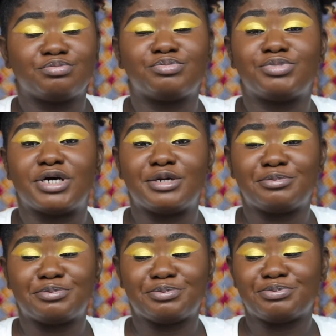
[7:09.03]
But
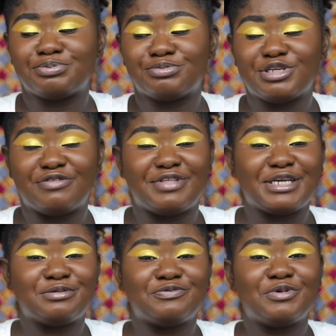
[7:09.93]
if
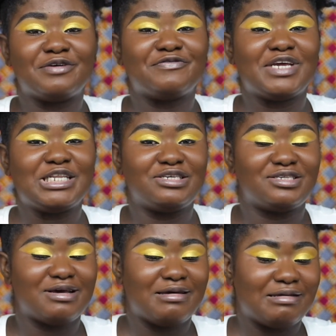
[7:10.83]
that's what Fenty
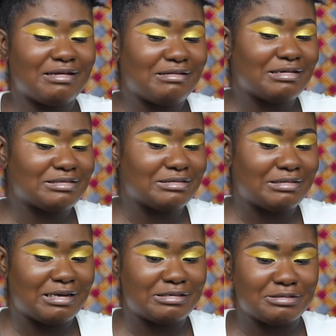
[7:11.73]
said it is, and
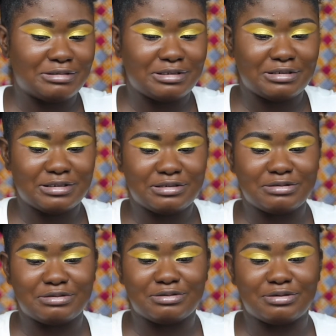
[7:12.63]
that's what it is,
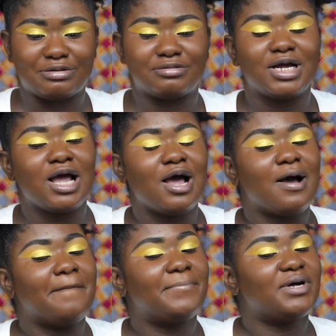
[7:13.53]
girl.
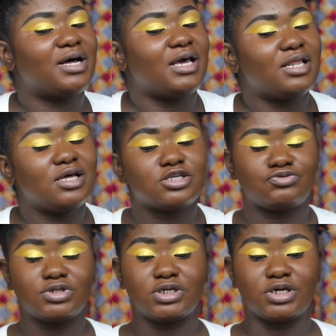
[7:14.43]
But it looks
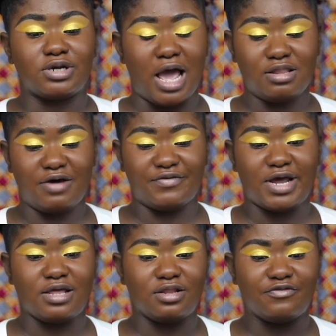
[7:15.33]
really good. I love it.
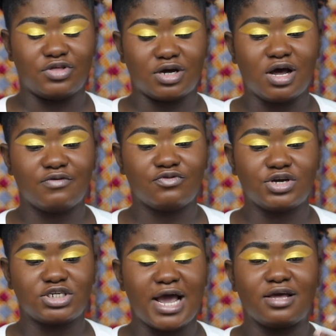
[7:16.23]
I love the
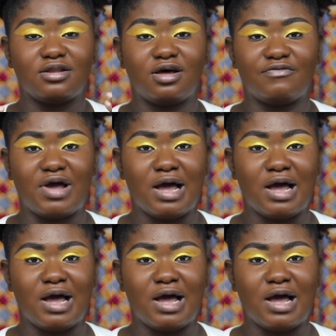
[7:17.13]
coverage. I love